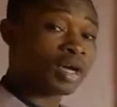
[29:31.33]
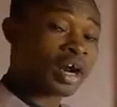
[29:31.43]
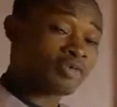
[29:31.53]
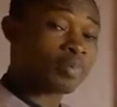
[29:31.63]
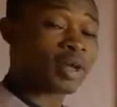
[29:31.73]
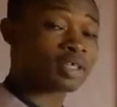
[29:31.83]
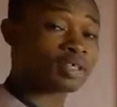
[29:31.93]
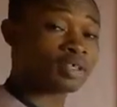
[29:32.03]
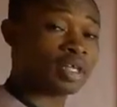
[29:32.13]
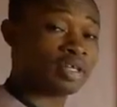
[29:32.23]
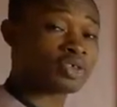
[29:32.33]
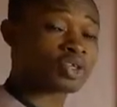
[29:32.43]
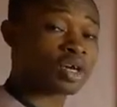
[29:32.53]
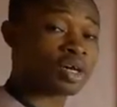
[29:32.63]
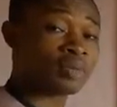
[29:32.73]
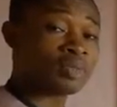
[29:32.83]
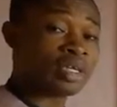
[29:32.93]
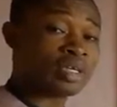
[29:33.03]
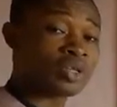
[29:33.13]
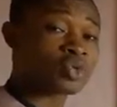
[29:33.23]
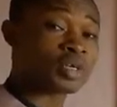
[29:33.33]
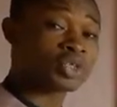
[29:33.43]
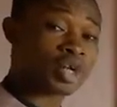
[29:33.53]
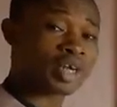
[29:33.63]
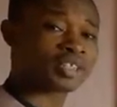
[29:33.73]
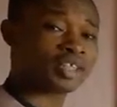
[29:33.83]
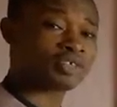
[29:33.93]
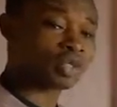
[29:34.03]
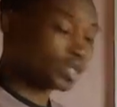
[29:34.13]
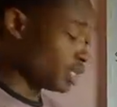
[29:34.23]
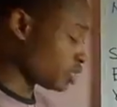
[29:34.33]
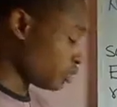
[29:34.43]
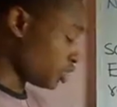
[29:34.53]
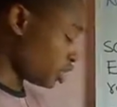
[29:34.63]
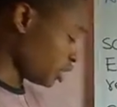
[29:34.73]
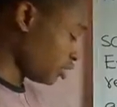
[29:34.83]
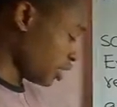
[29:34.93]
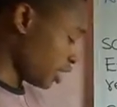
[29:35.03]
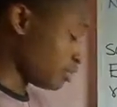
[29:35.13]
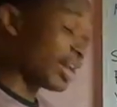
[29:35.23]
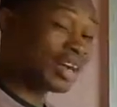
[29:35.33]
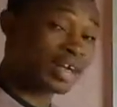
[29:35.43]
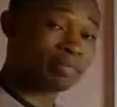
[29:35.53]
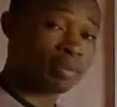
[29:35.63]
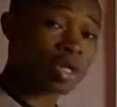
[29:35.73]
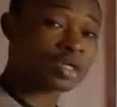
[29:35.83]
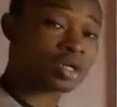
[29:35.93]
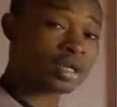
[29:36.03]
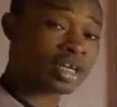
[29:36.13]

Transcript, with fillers: Alpha particle is, uh, is radioactive, so it needs to be shielded by lead block.